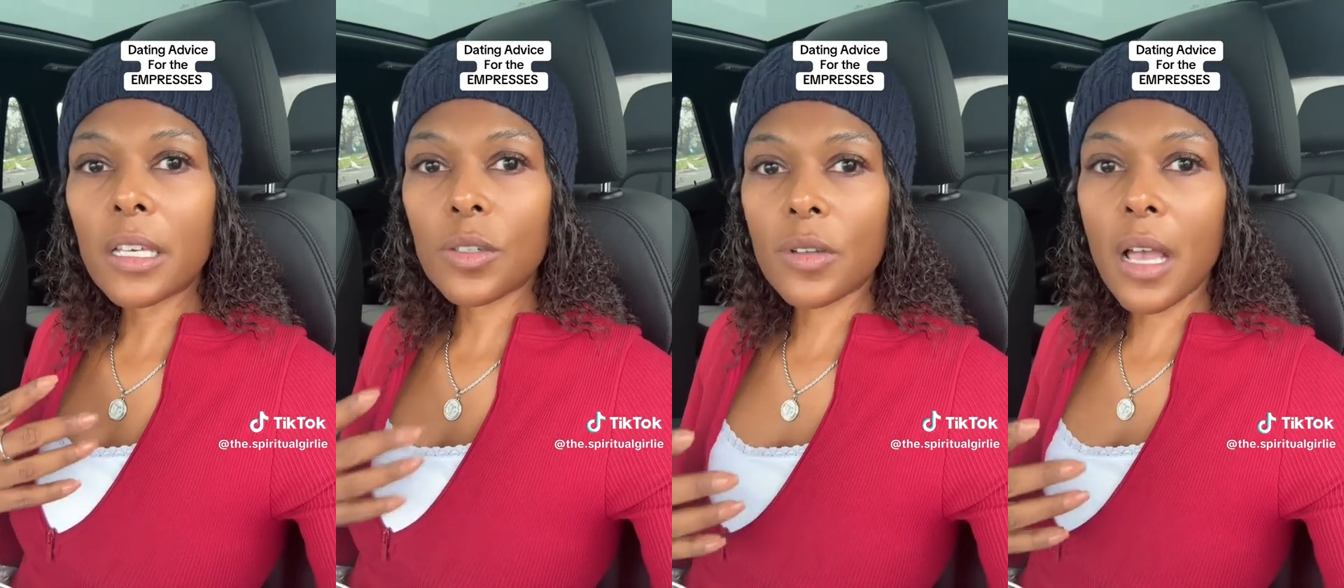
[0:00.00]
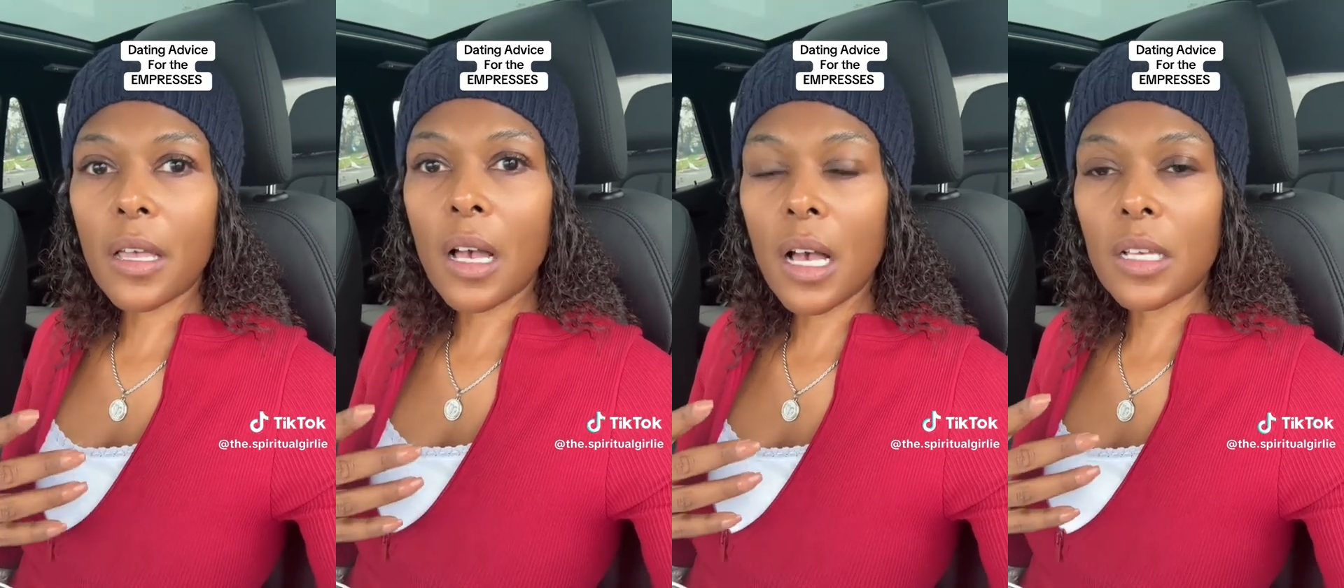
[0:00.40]

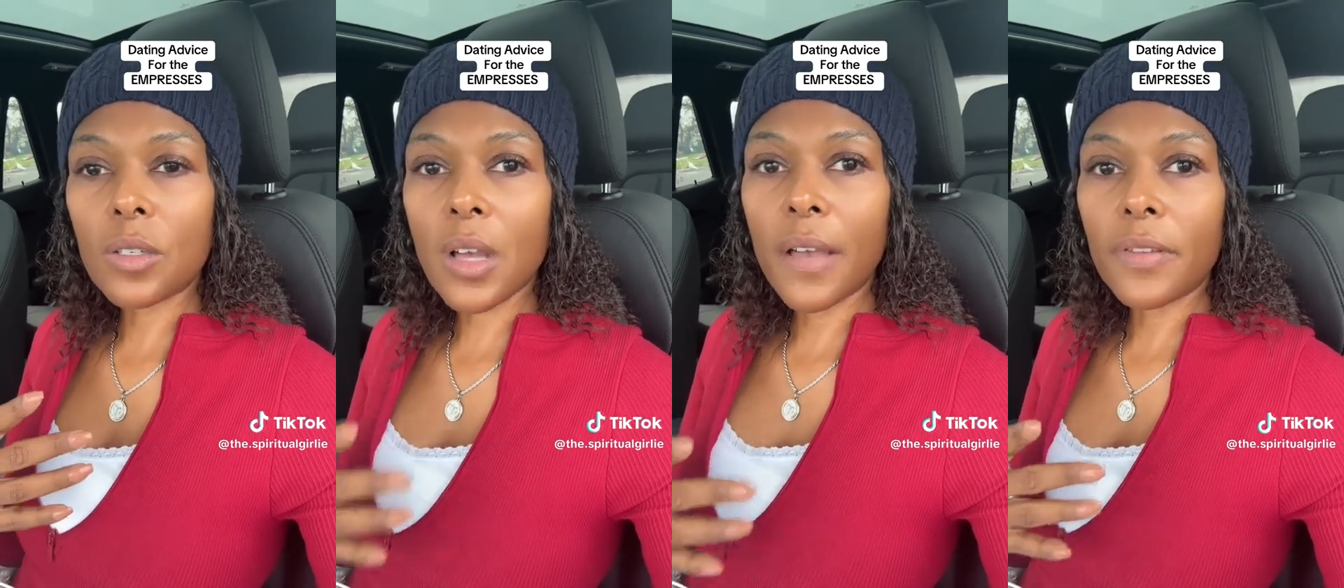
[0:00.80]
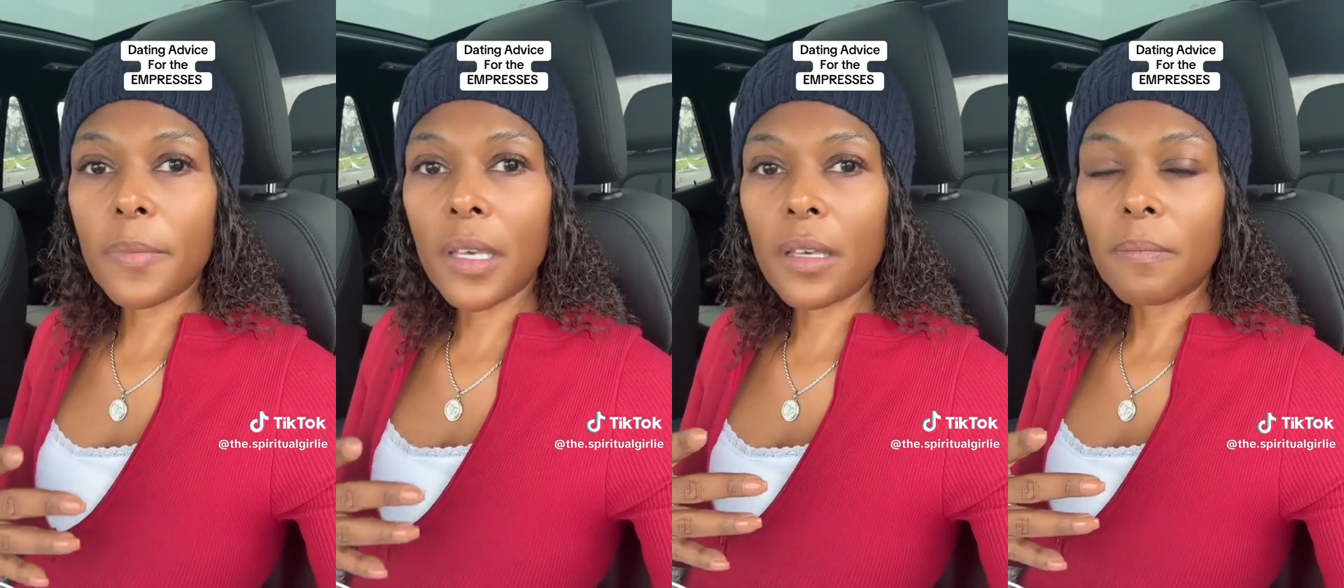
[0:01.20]
strive to
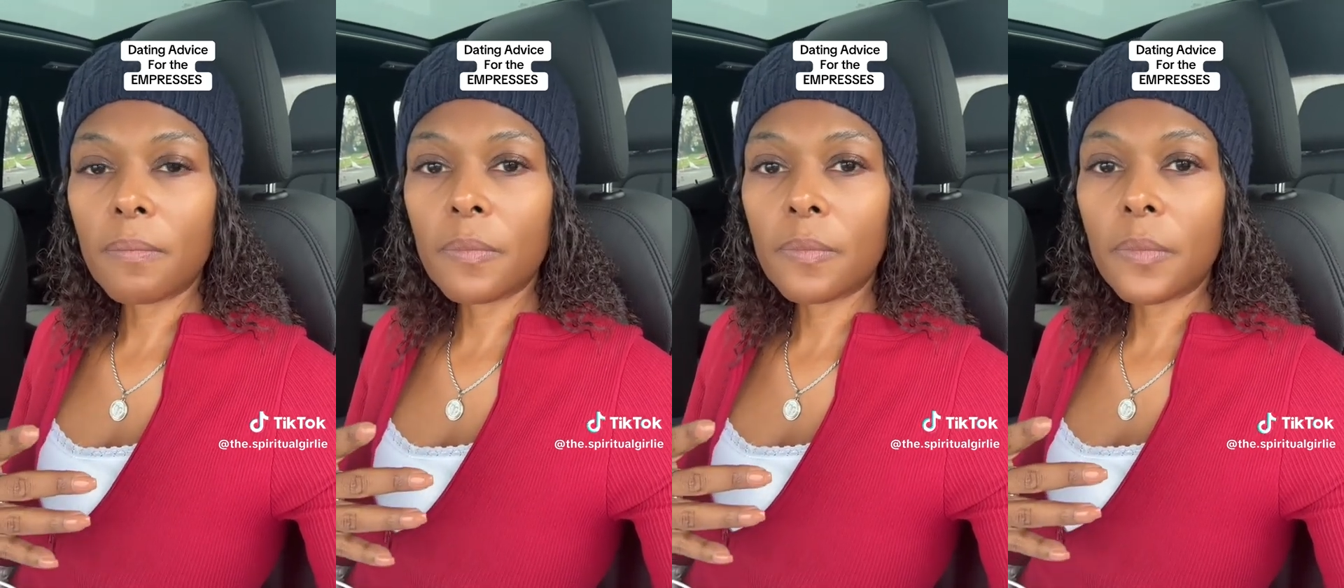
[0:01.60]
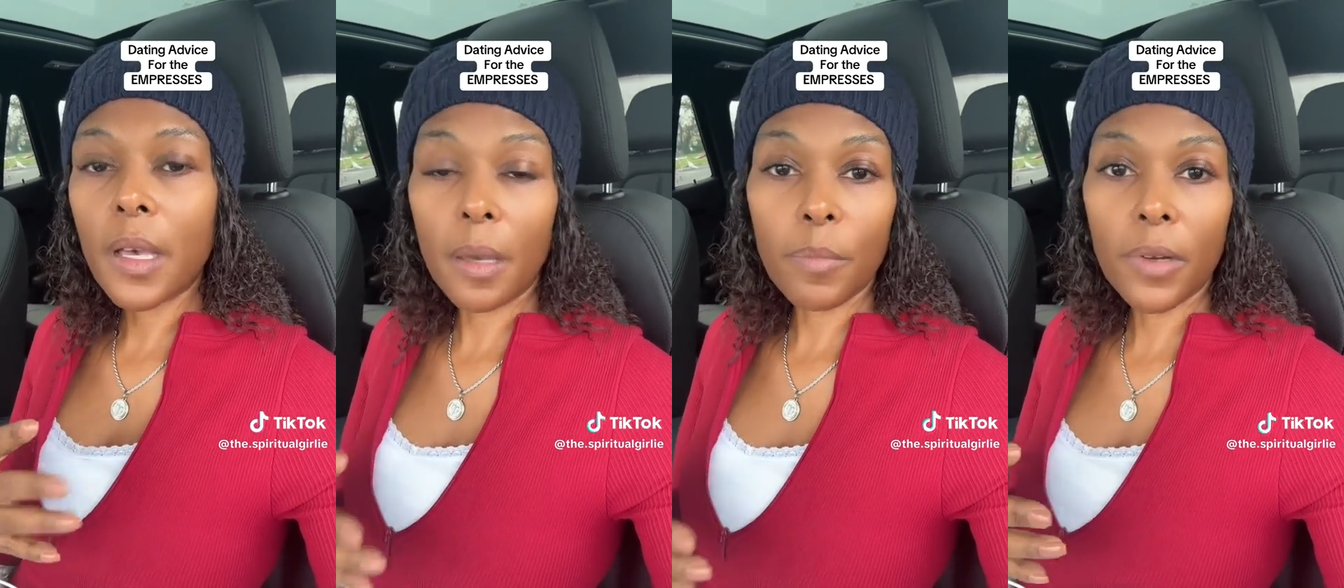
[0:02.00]
be?
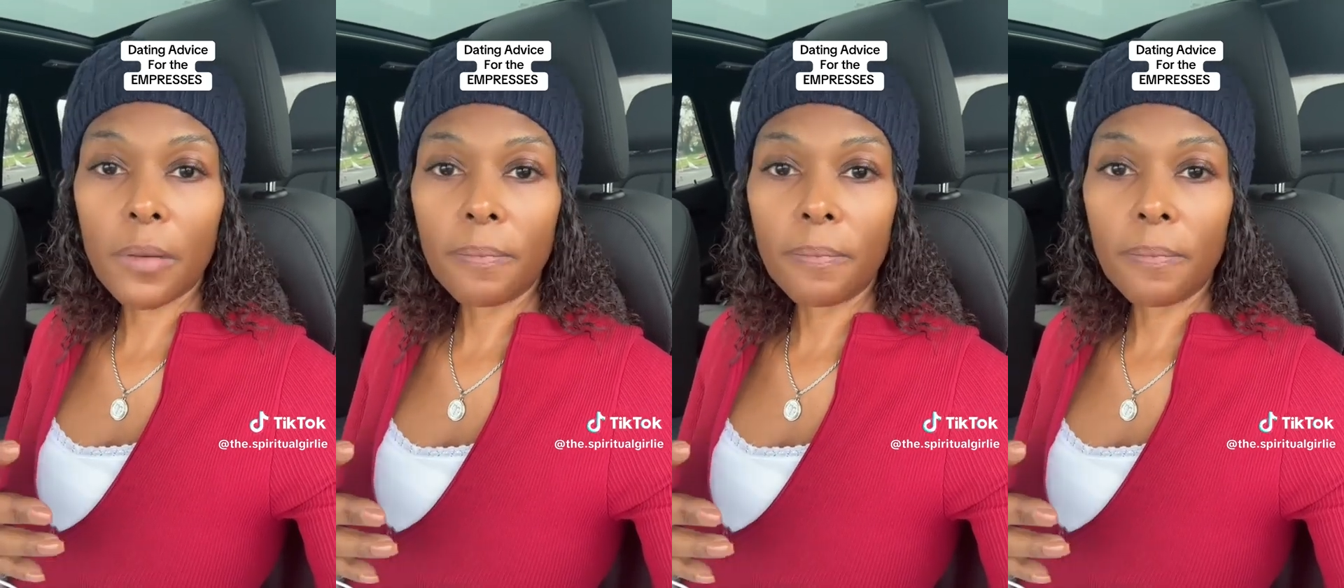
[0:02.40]
An emperor.